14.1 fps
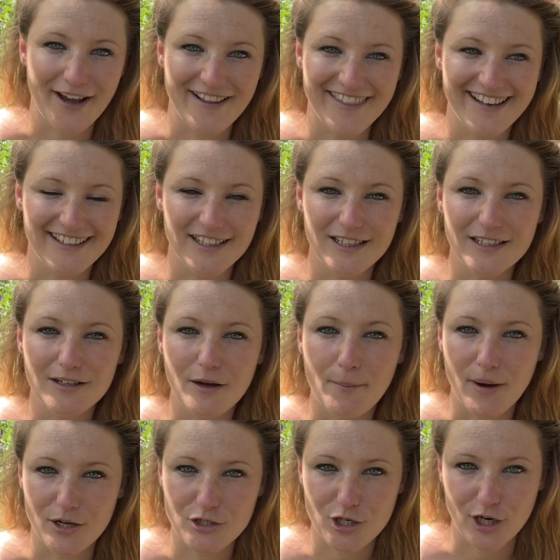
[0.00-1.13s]
and then
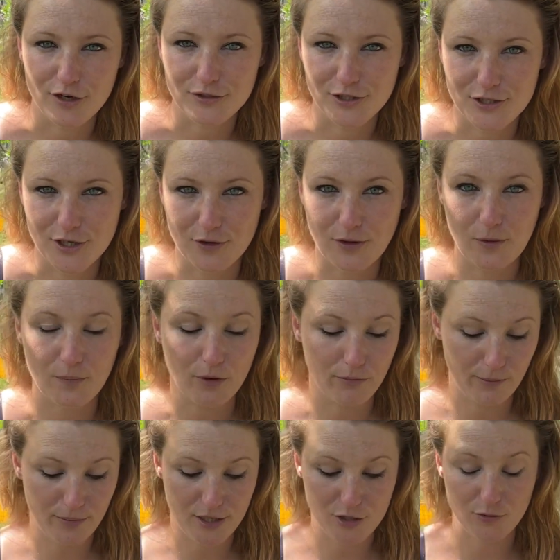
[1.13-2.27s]
much closer, so they'll probably
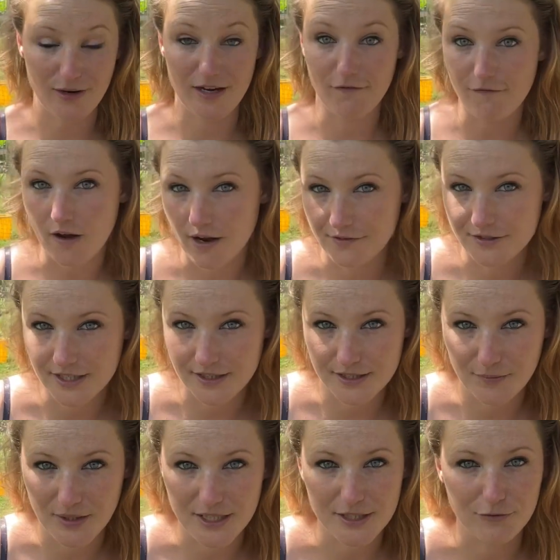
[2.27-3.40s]
be 25
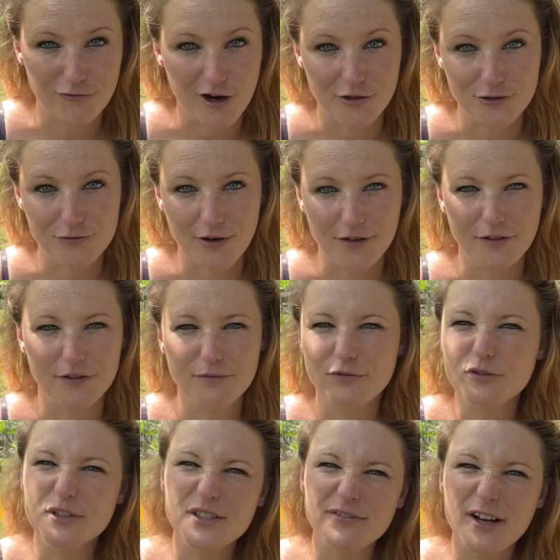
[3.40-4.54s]
centimeter rows rather than
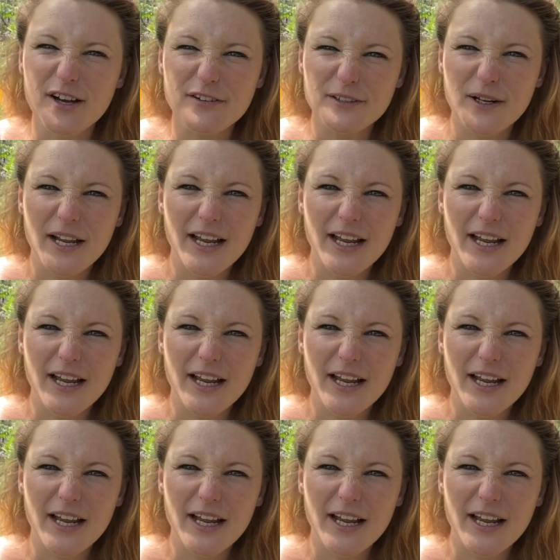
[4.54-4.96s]
45,